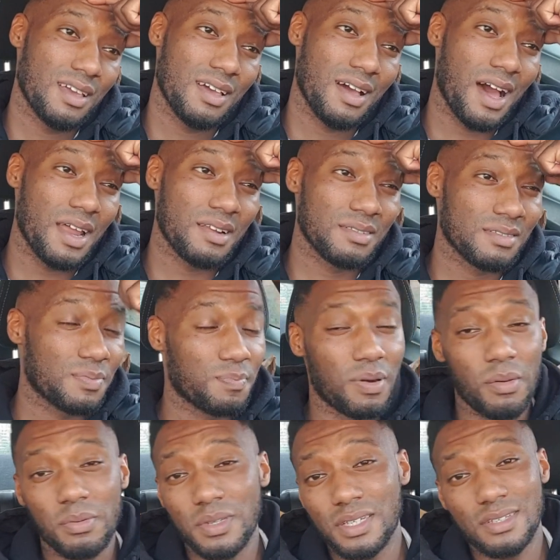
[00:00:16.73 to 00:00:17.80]
And it's
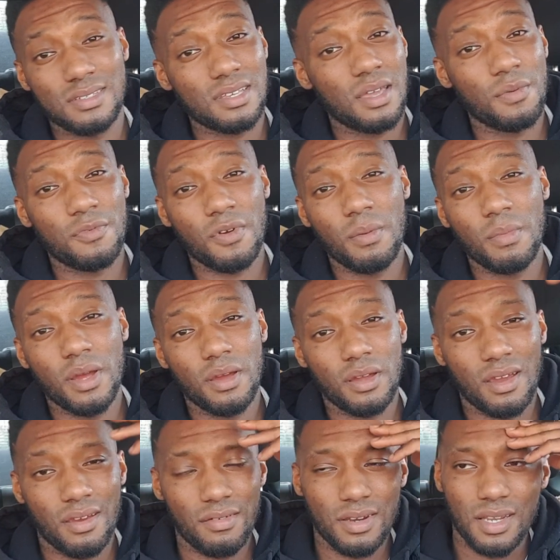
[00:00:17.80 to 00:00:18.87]
probably the same for
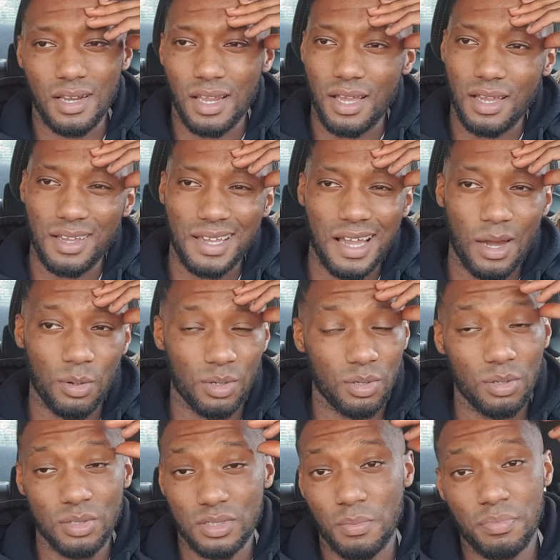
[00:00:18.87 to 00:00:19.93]
America, it? Like our
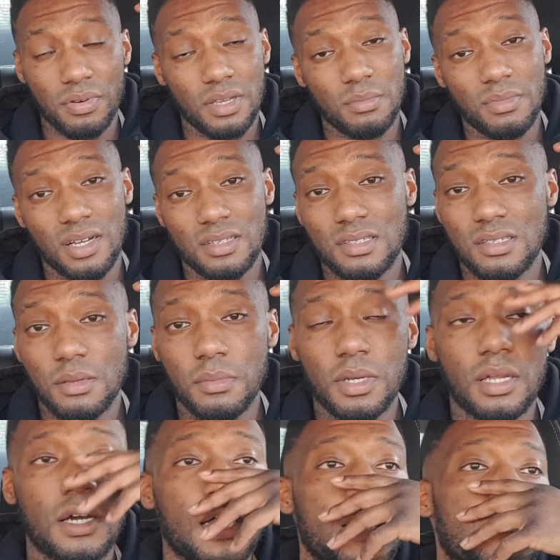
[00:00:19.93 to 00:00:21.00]
laws are pretty much
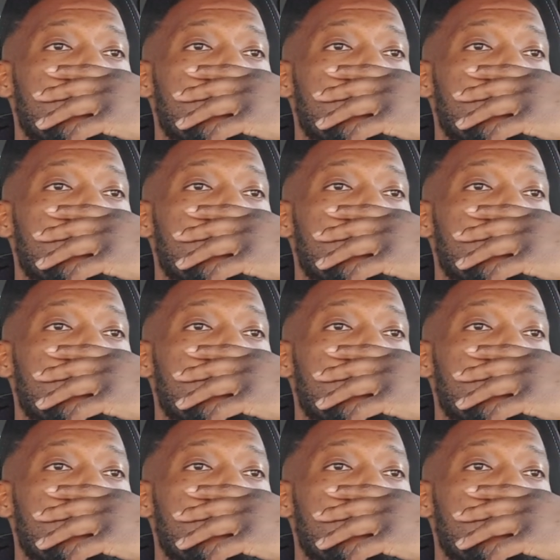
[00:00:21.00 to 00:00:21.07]
similar.